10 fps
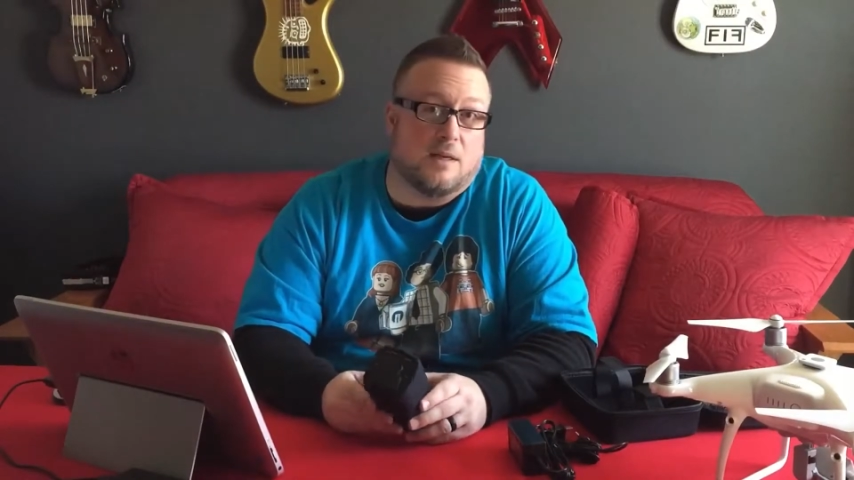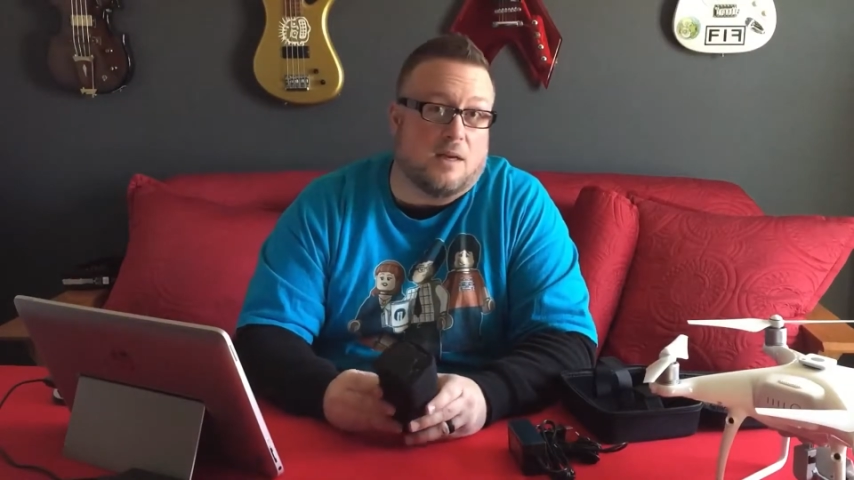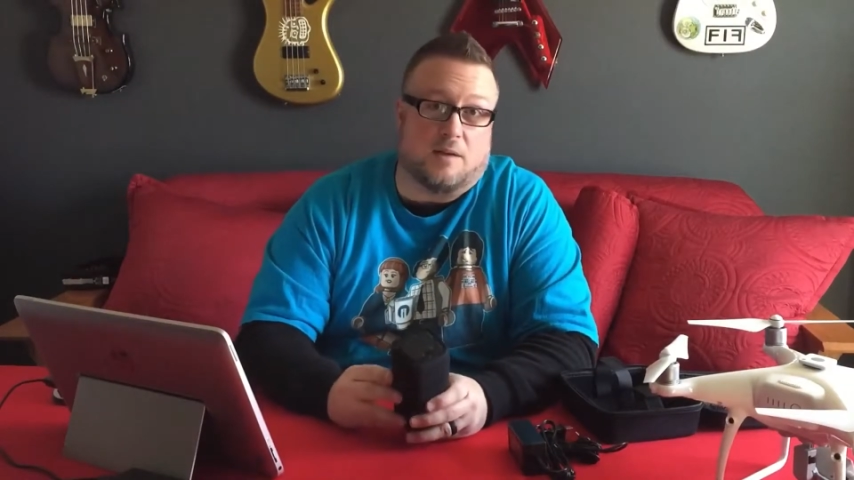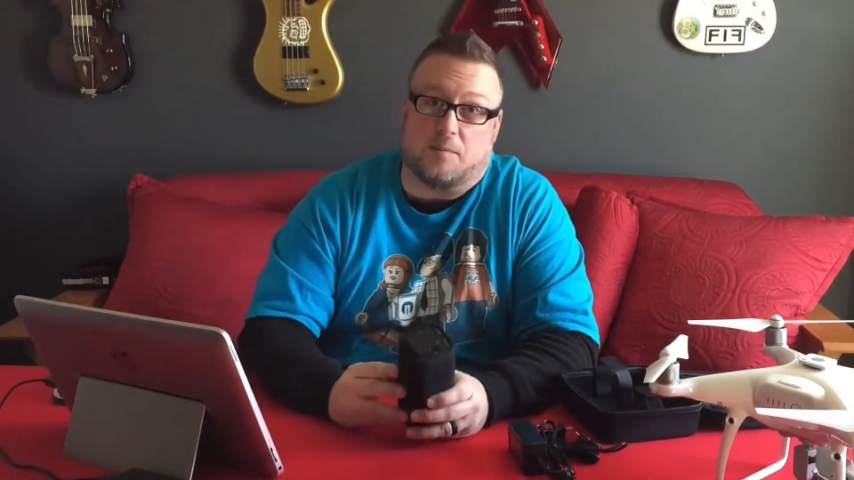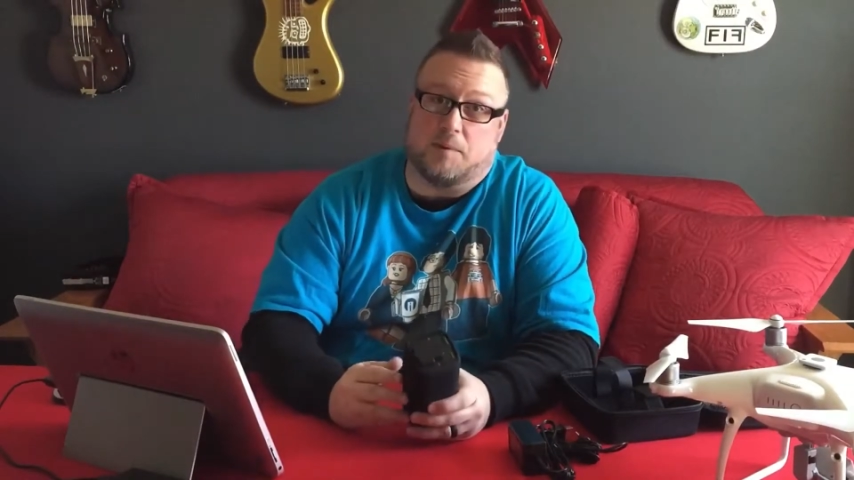
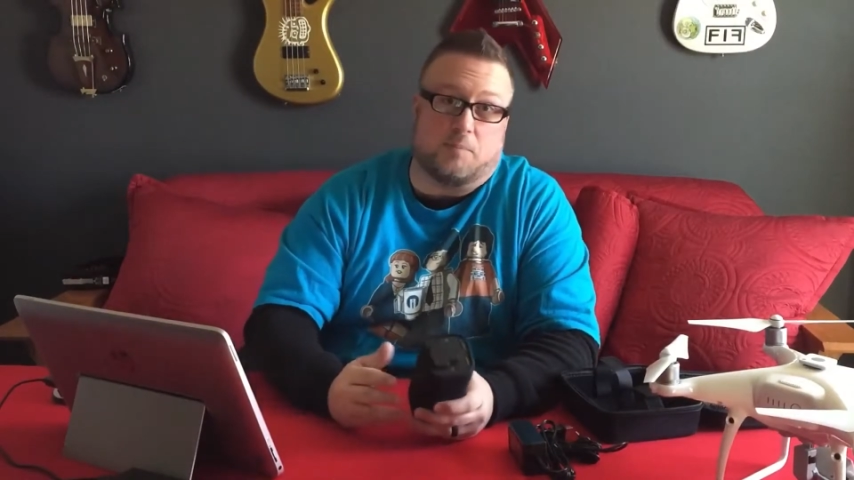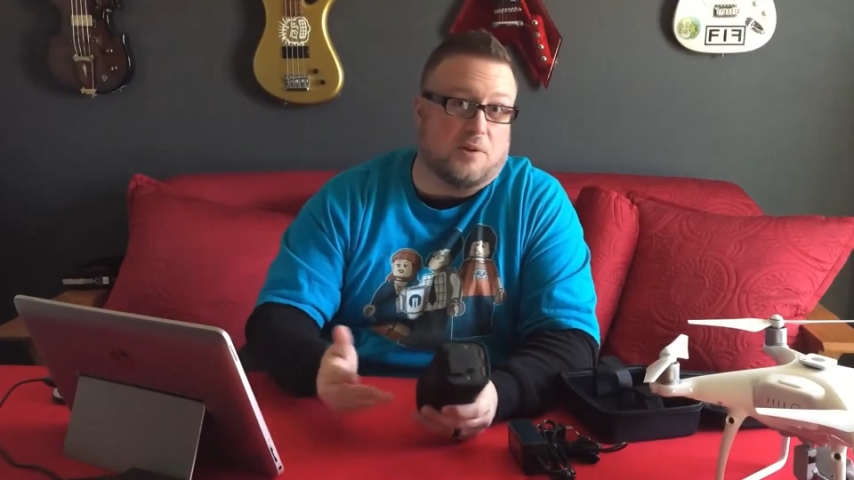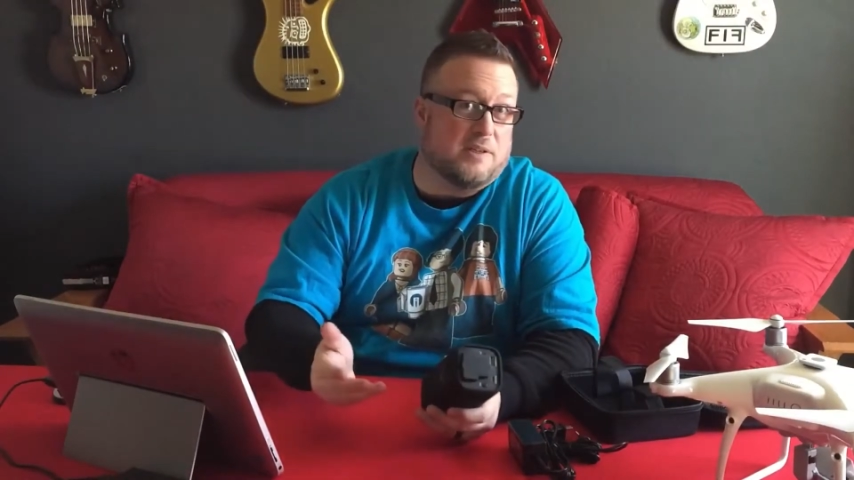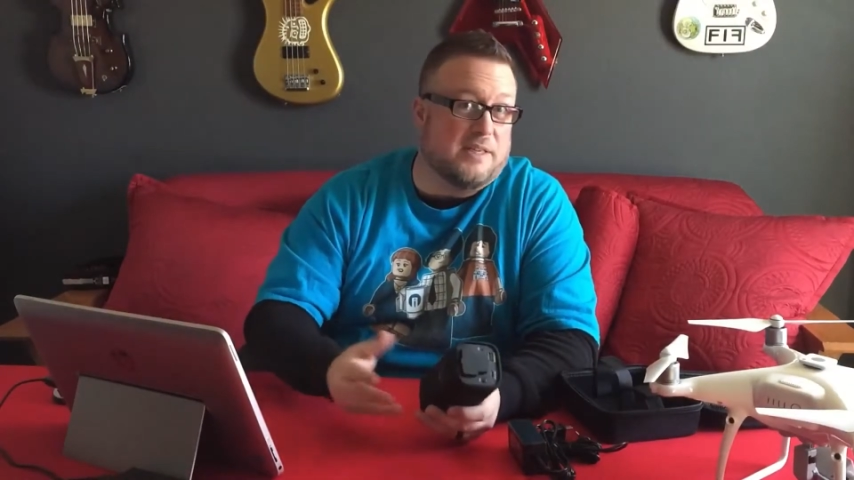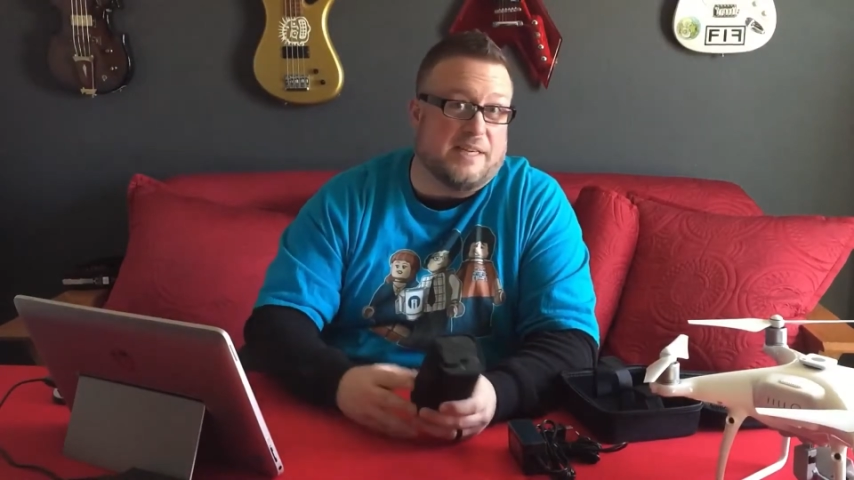It can be
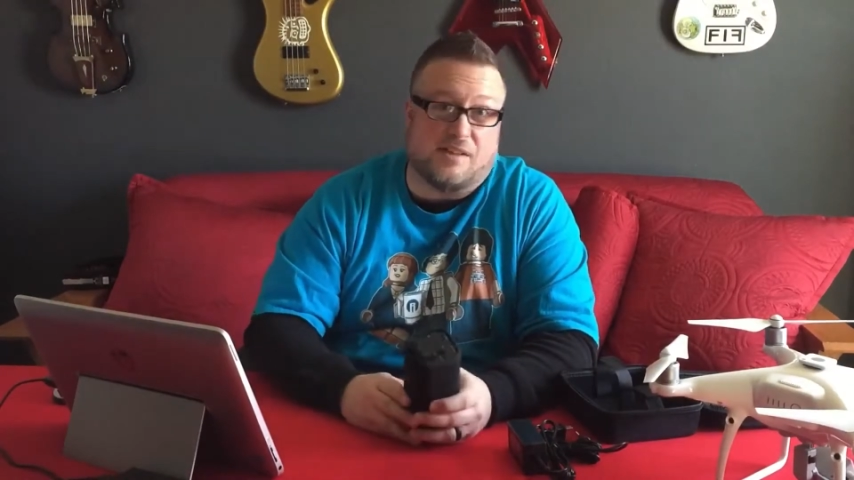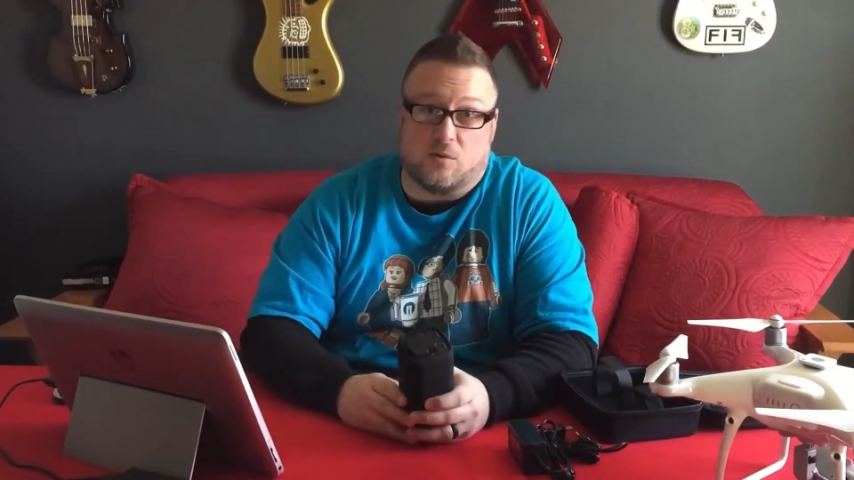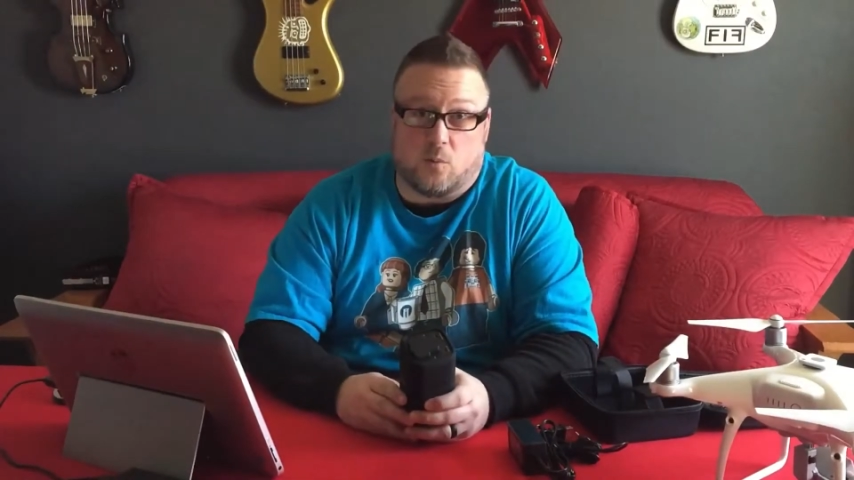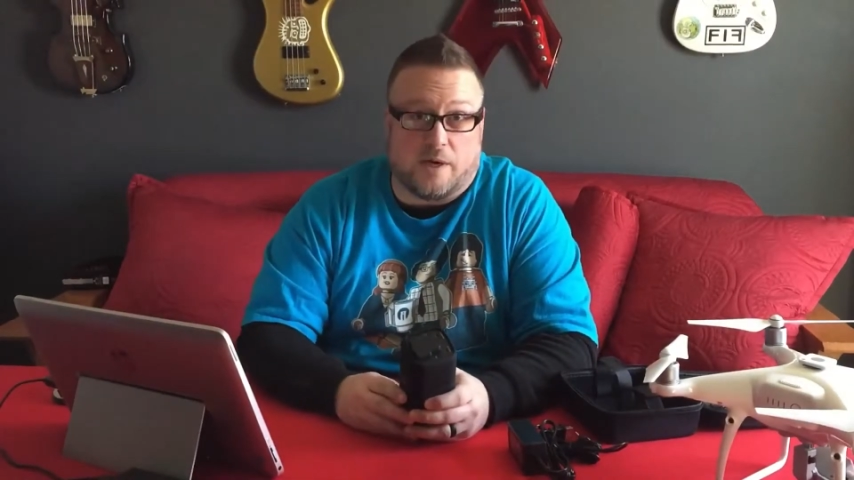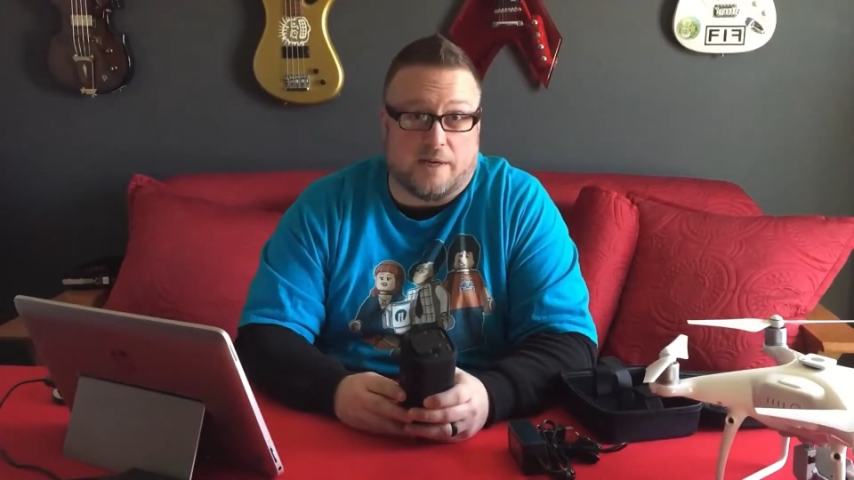plugged in either
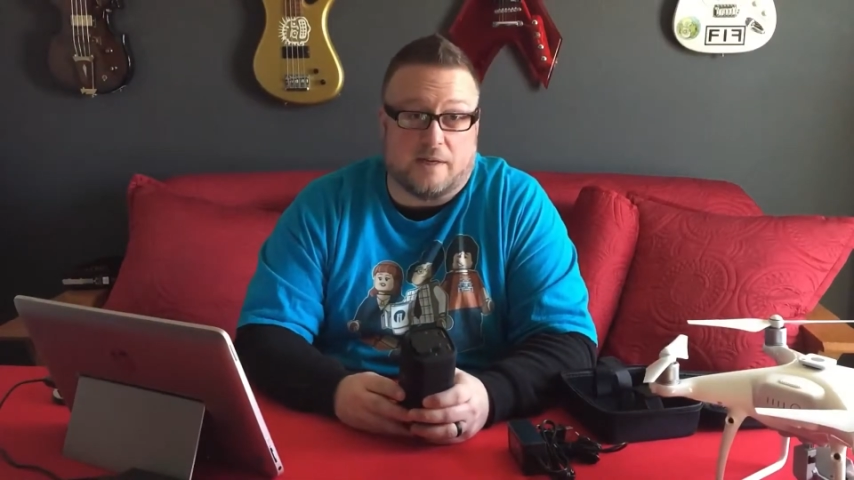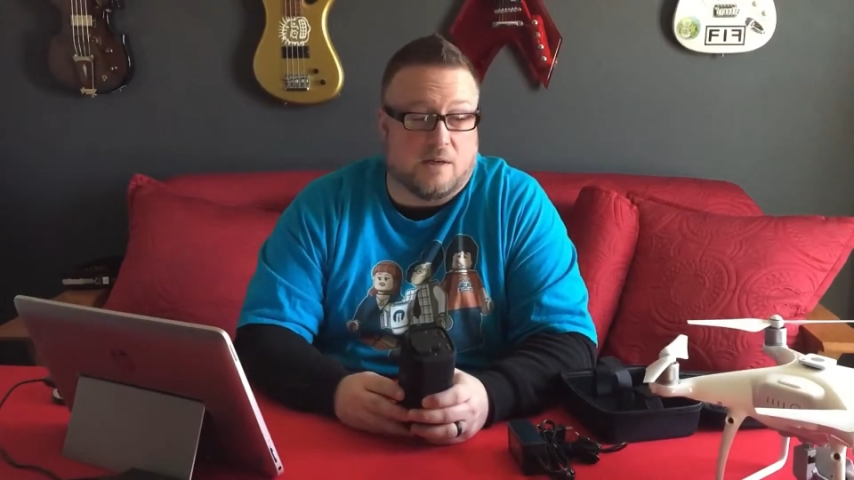way.